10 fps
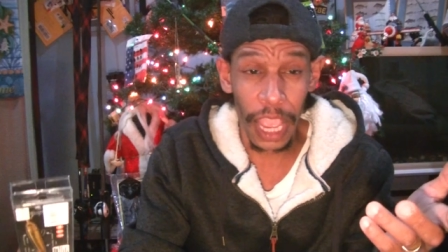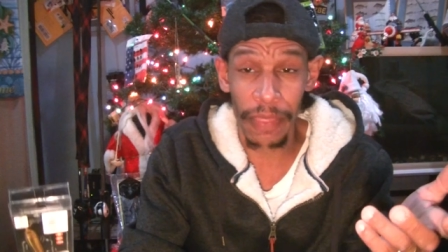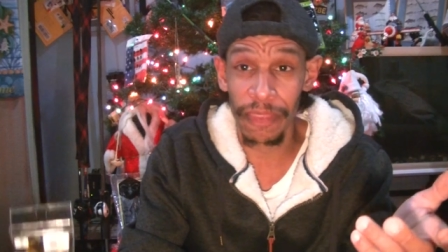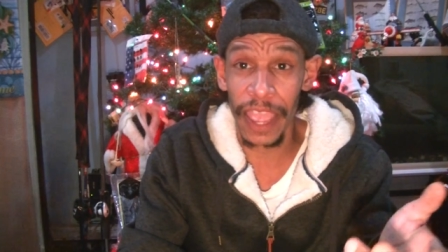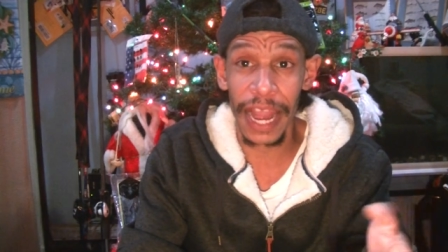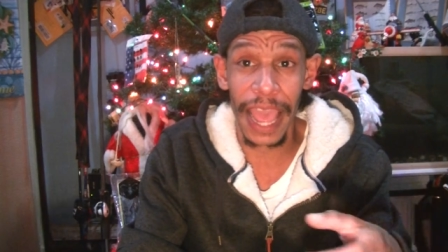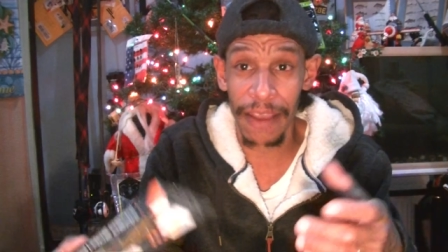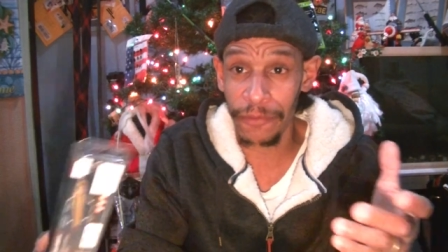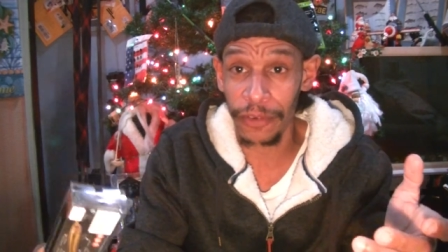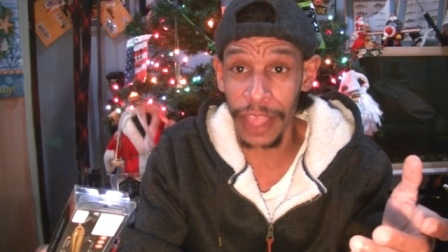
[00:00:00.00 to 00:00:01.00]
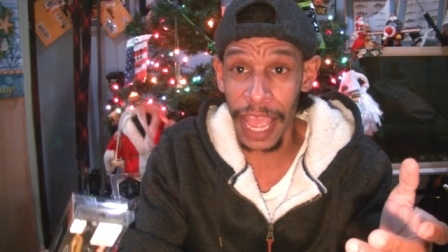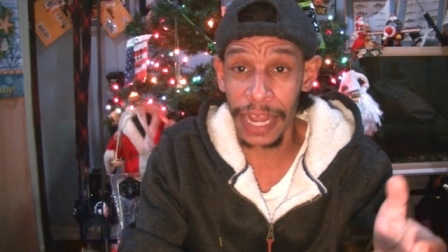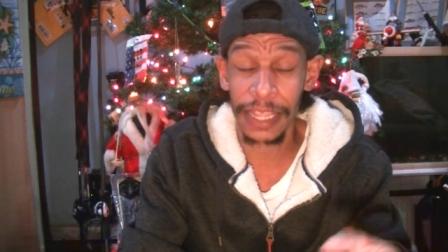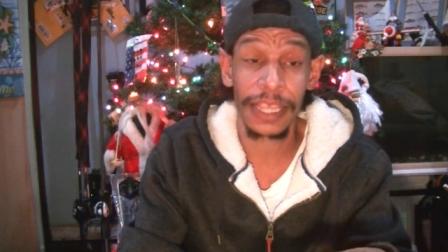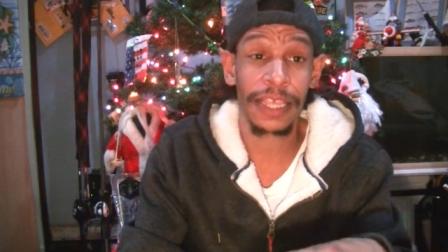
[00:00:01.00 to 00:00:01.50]
And then after
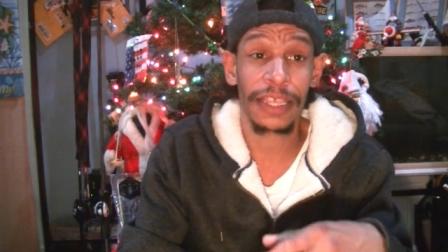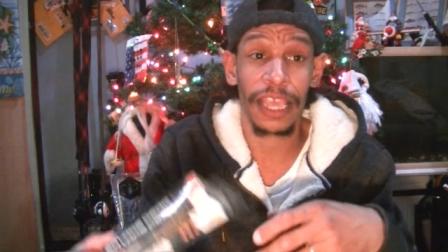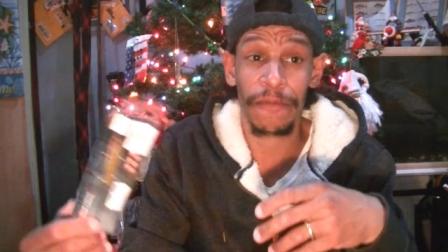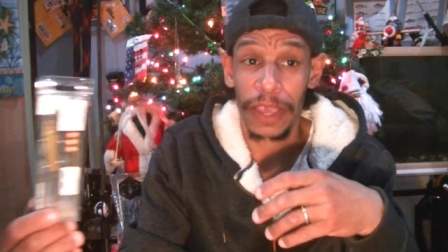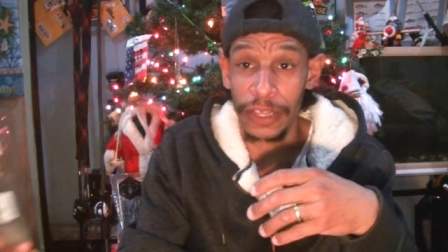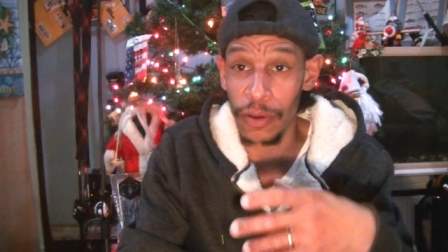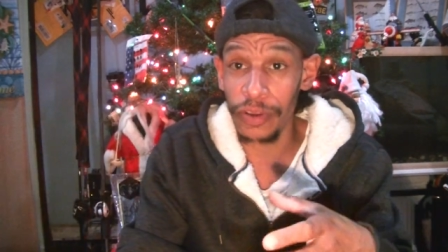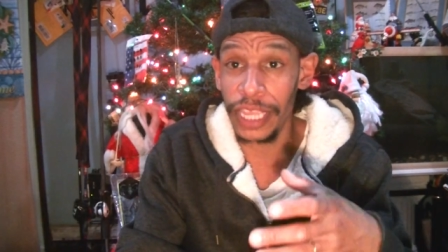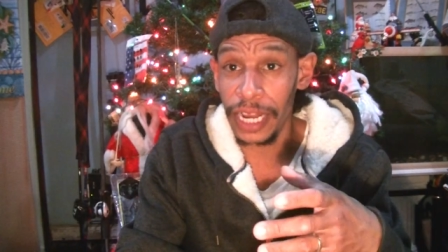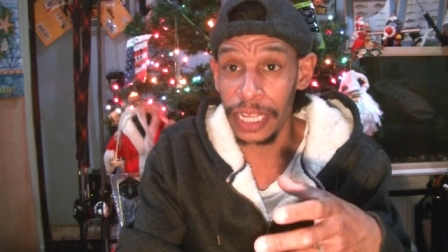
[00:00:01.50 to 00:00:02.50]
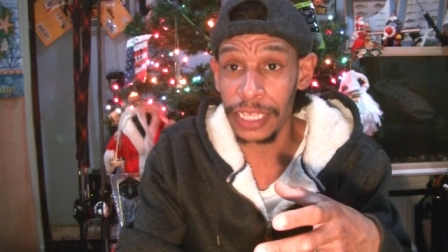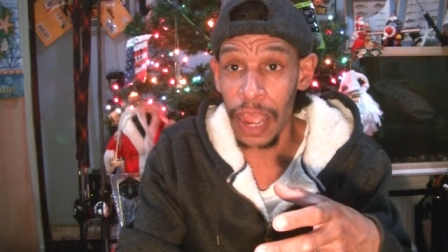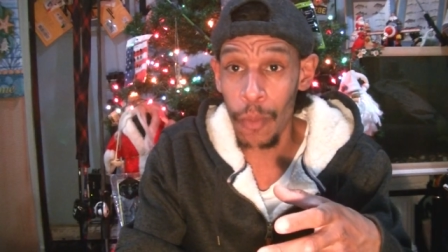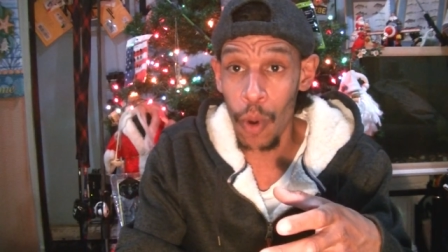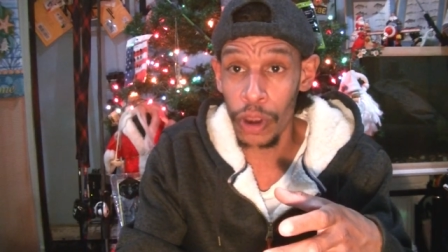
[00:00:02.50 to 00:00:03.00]
that, if I don't get a
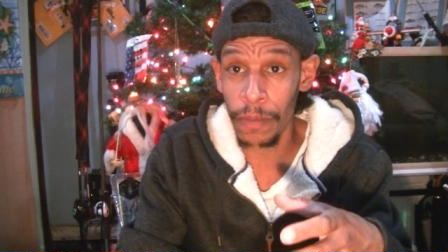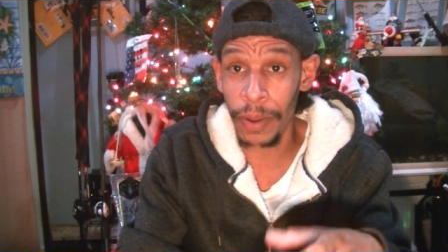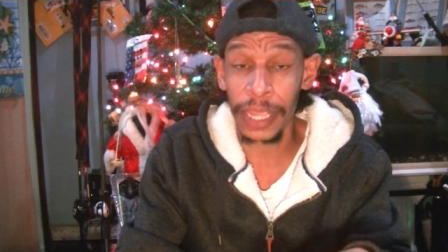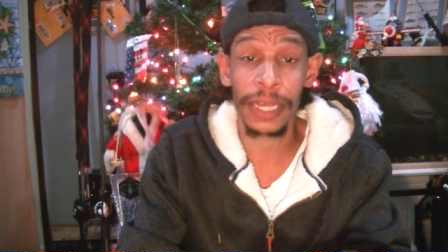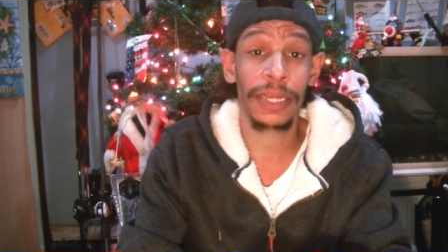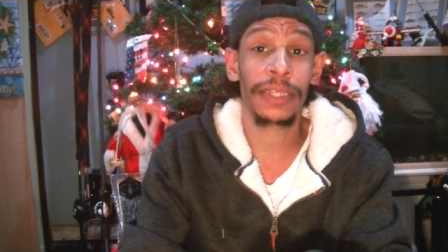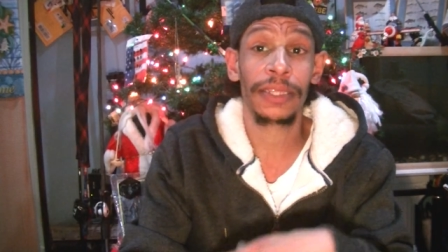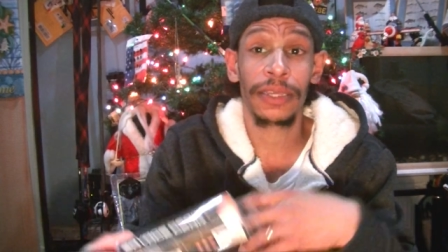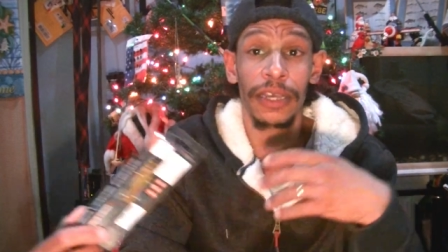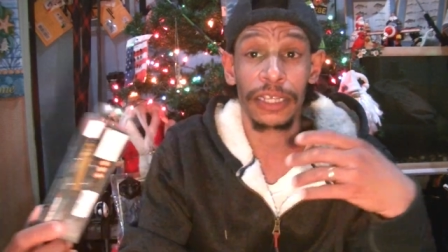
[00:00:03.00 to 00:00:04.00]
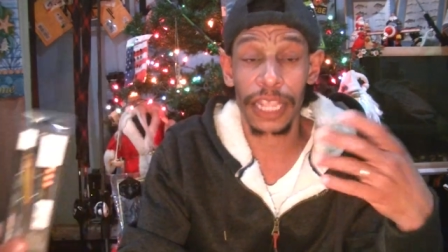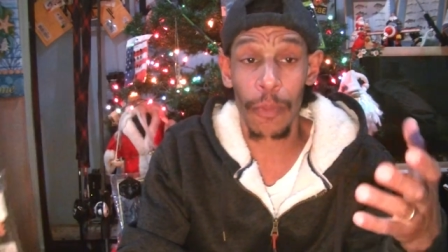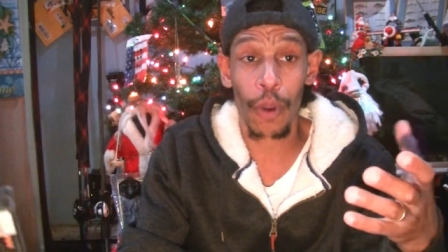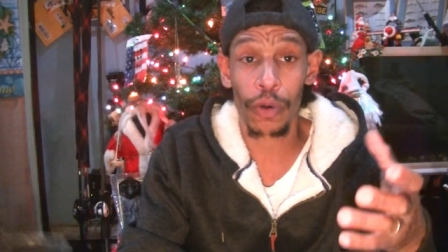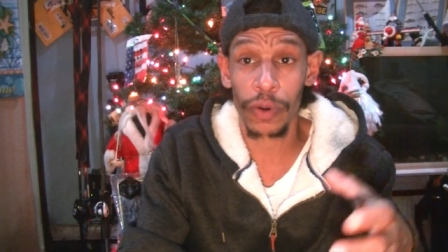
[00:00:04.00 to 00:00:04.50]
topwater bite, uh,
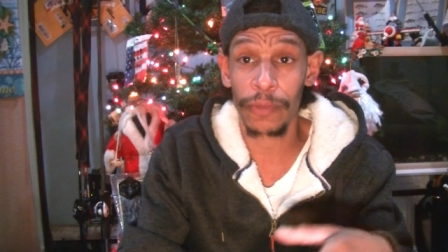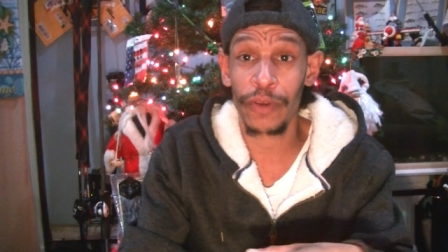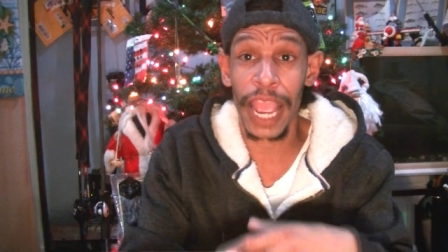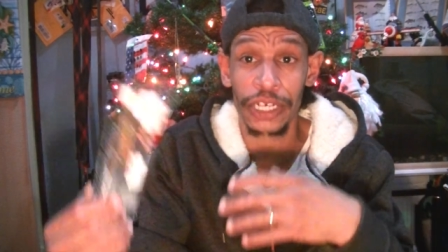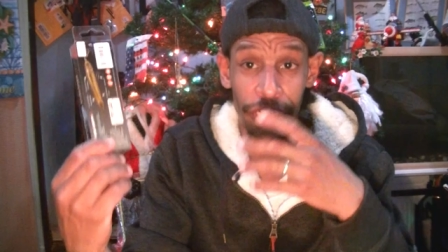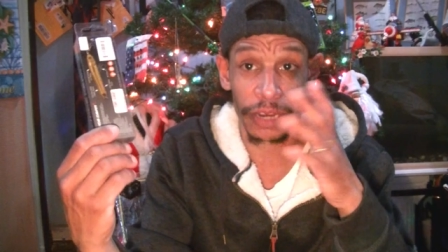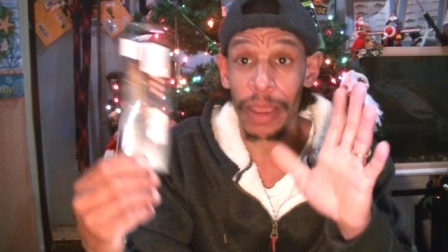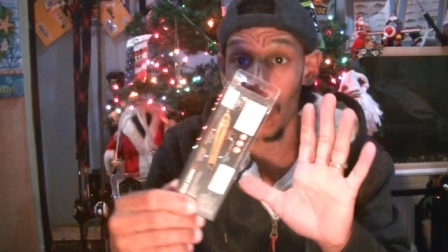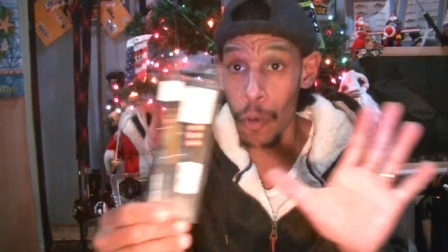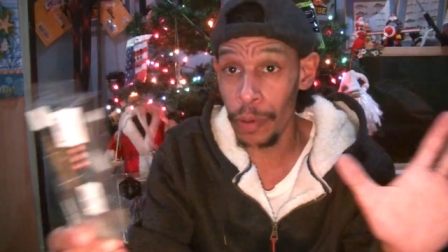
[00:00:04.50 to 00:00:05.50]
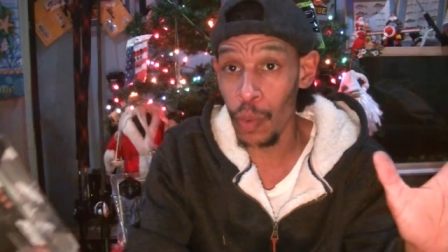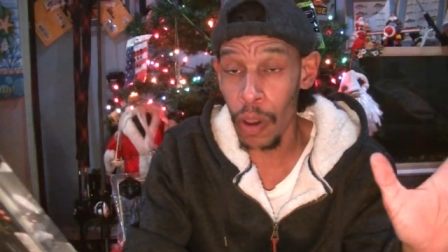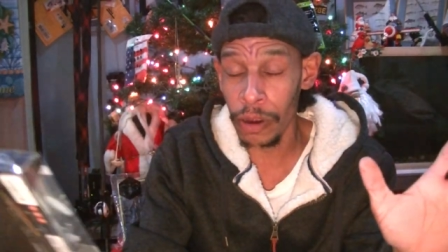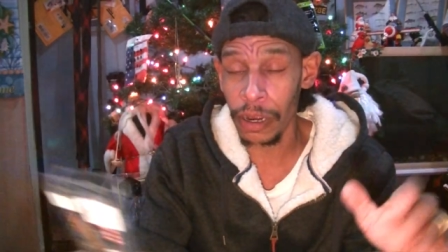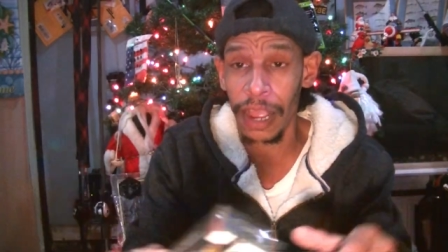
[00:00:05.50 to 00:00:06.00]
top water re reaction in my open water.